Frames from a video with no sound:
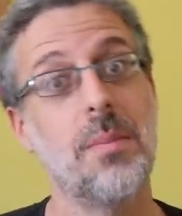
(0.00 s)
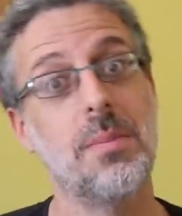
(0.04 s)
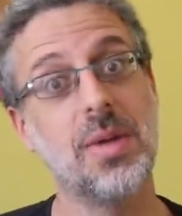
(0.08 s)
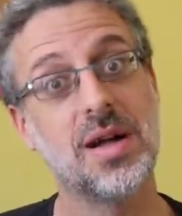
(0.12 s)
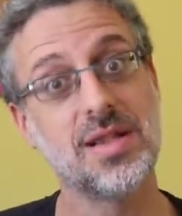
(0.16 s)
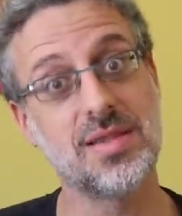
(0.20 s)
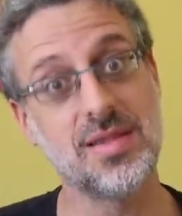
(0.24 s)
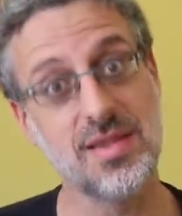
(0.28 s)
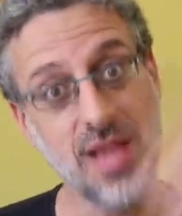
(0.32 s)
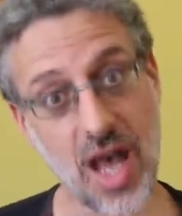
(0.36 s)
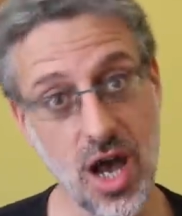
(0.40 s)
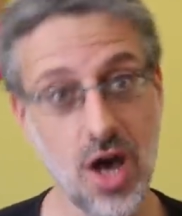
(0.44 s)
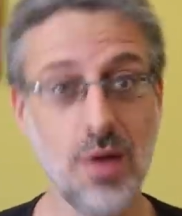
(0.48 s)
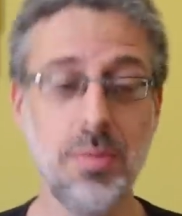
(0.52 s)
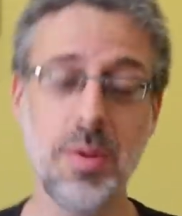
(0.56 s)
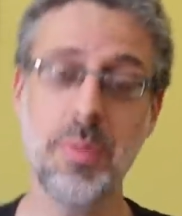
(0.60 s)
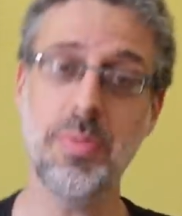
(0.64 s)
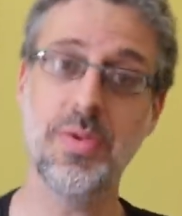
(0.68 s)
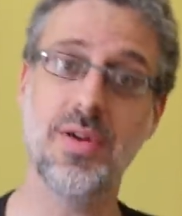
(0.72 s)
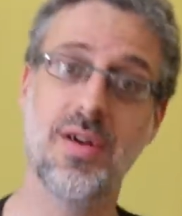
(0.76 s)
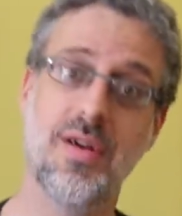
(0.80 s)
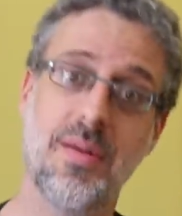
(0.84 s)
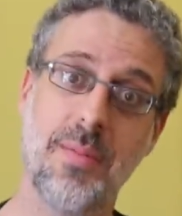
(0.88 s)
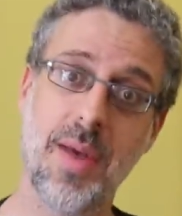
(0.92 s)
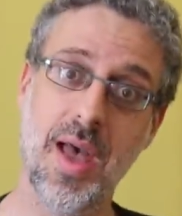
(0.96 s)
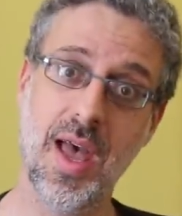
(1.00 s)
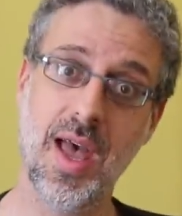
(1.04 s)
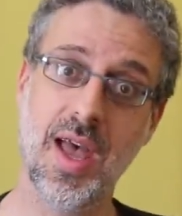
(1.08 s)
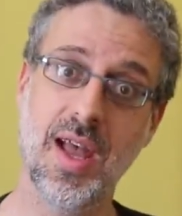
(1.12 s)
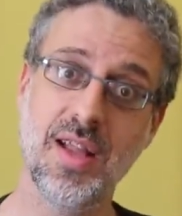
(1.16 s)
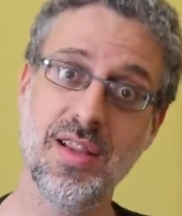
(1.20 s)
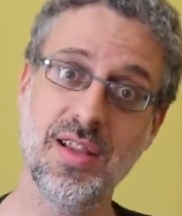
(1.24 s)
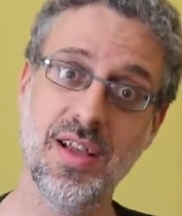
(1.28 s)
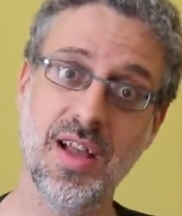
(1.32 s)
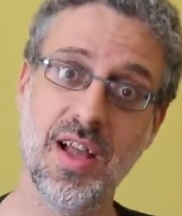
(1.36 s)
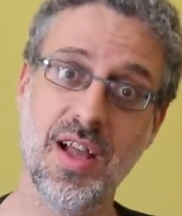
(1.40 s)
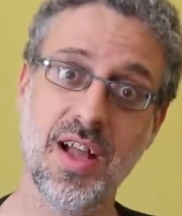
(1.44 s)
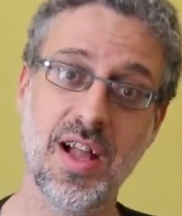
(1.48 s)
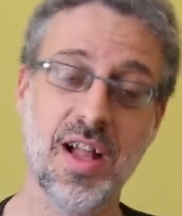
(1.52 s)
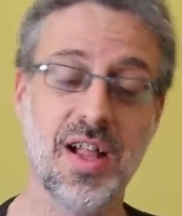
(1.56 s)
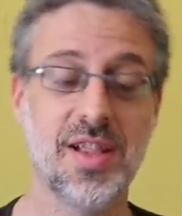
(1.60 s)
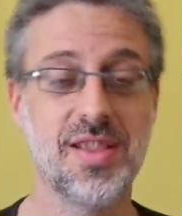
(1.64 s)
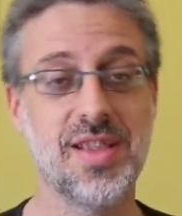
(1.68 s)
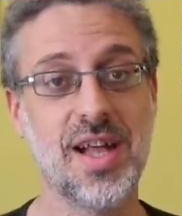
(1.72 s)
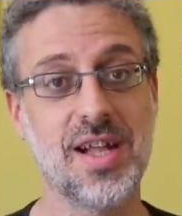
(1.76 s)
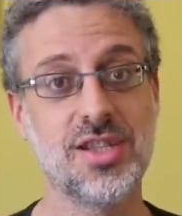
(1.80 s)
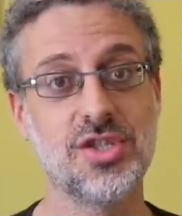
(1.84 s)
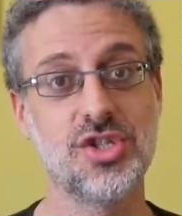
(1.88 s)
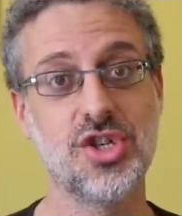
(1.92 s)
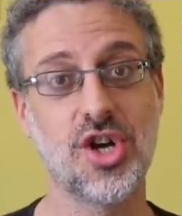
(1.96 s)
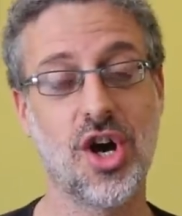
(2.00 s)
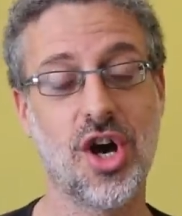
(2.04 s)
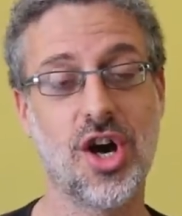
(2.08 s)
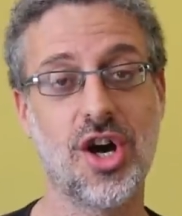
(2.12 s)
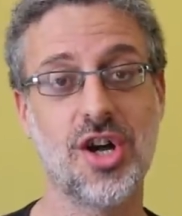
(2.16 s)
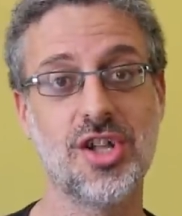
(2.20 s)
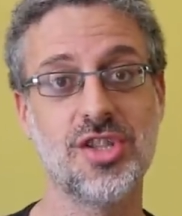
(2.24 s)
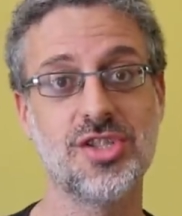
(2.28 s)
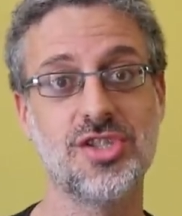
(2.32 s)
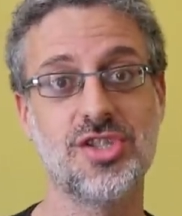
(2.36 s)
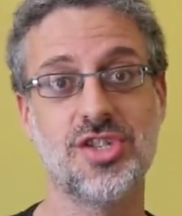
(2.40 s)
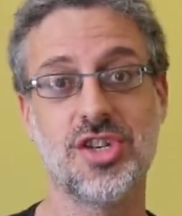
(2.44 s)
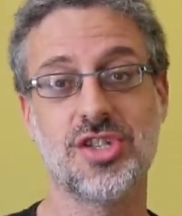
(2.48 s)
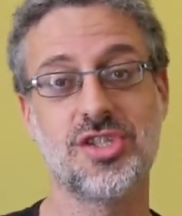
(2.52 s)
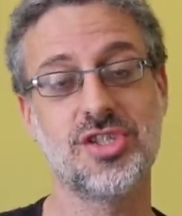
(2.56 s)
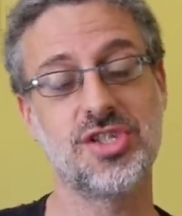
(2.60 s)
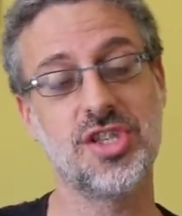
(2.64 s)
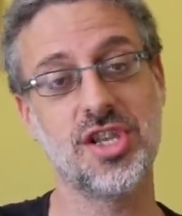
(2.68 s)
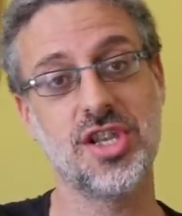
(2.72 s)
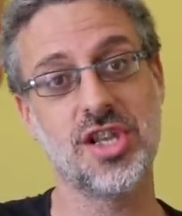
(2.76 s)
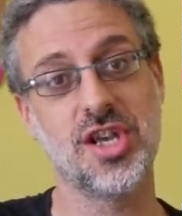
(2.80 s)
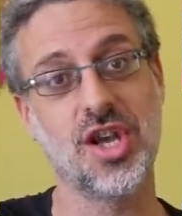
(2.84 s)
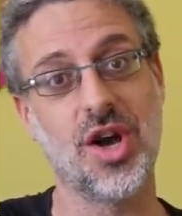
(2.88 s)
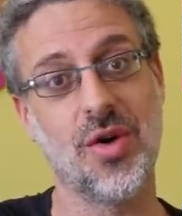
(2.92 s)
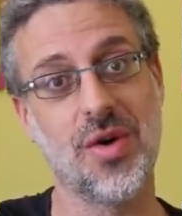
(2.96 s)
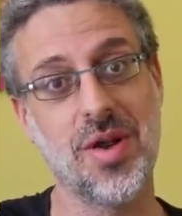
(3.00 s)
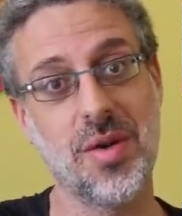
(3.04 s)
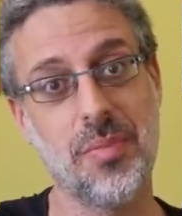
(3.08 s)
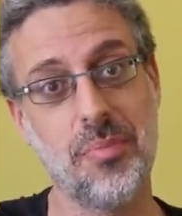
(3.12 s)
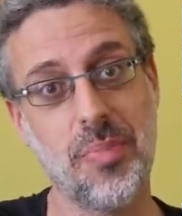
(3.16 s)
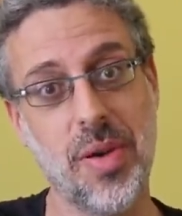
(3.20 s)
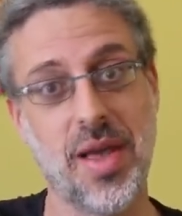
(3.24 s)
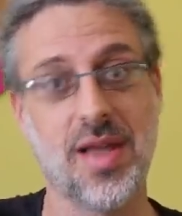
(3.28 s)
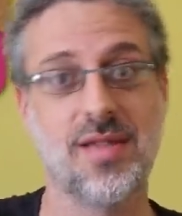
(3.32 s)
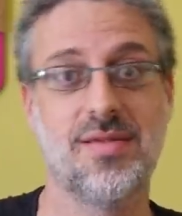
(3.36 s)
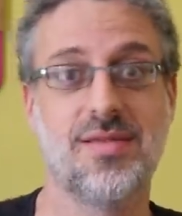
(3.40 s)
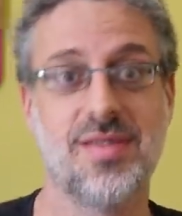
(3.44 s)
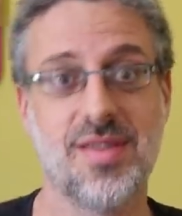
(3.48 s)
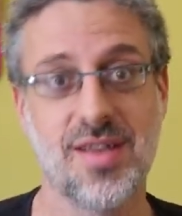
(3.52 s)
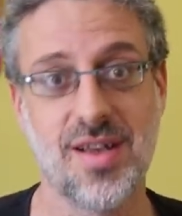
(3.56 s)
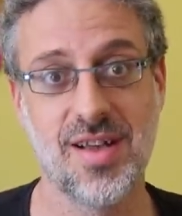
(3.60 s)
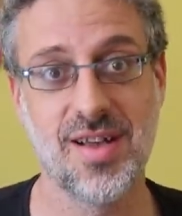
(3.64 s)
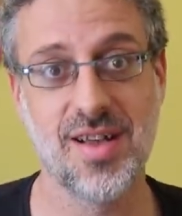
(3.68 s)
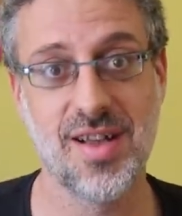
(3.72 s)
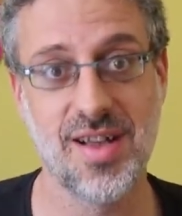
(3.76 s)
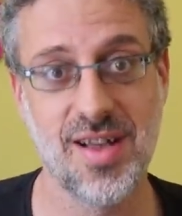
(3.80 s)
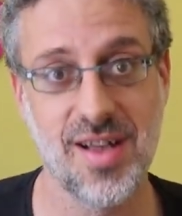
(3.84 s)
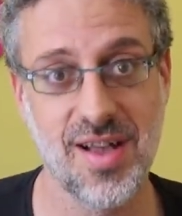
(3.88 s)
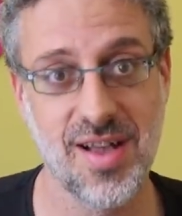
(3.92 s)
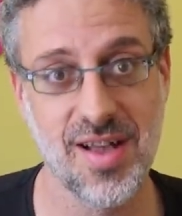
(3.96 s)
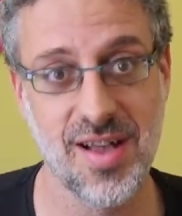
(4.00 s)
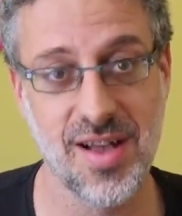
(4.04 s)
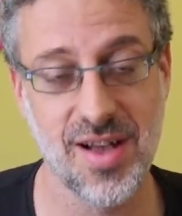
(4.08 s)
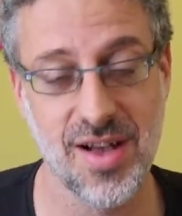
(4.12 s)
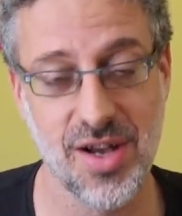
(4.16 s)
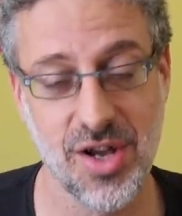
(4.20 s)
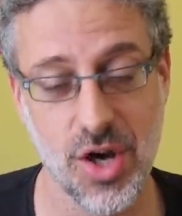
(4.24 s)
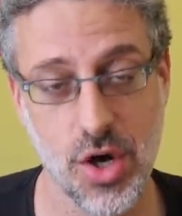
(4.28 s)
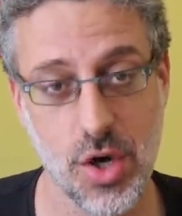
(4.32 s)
But now people are mad that Jon just didn't go and pet uh,